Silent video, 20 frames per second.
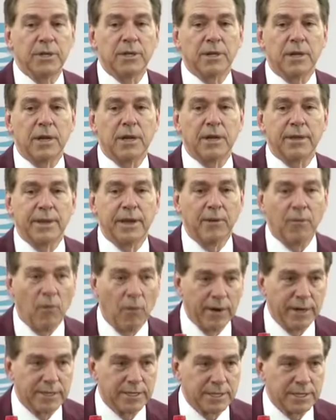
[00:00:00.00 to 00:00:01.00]
uh, that
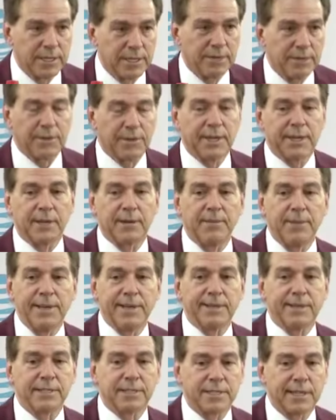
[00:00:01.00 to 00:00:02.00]
want to see if they can
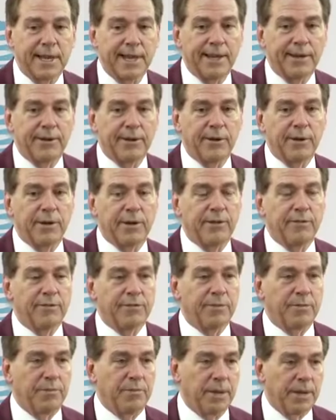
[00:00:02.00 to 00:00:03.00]
meet the standard of
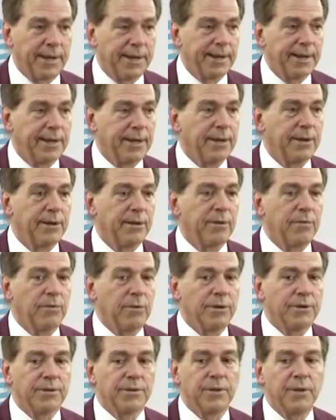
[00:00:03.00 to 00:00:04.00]
playing here
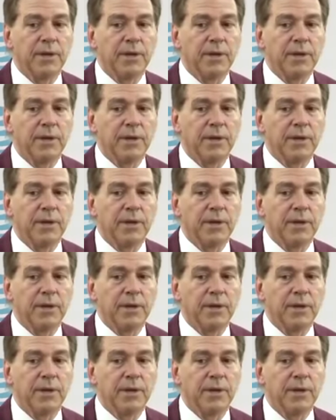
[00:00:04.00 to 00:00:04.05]
with